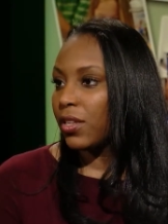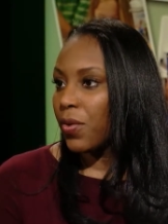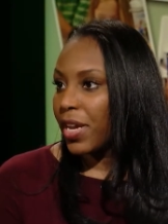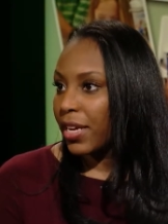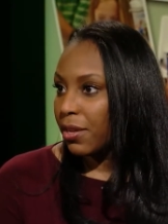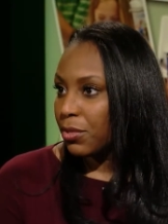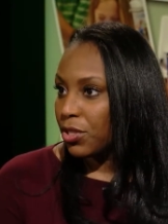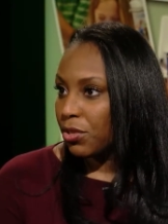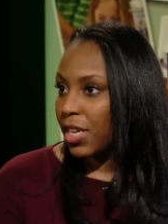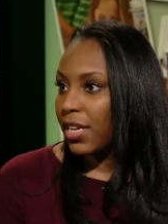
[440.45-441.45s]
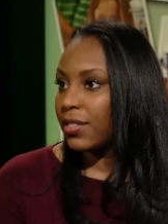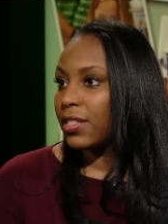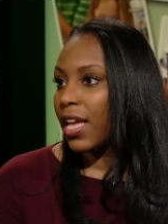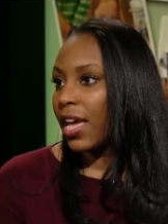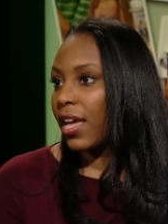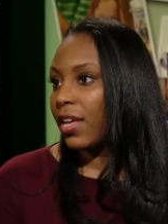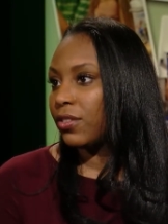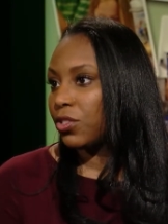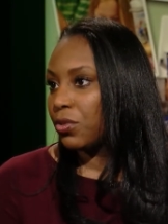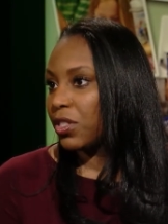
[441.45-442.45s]
low-income students and
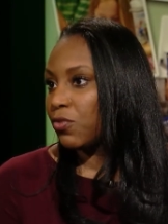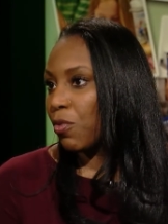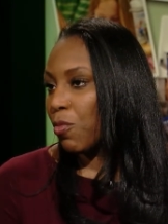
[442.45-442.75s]
students from